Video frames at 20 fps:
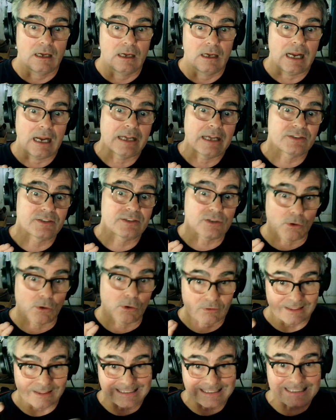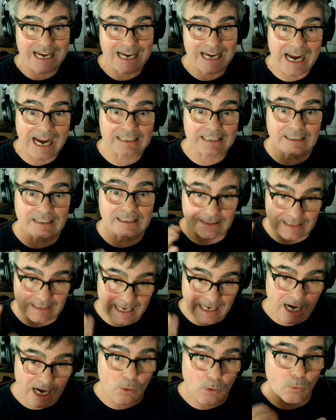And so the tactic
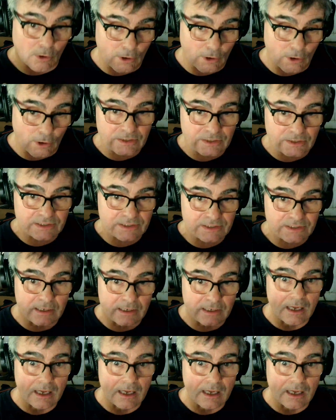now works.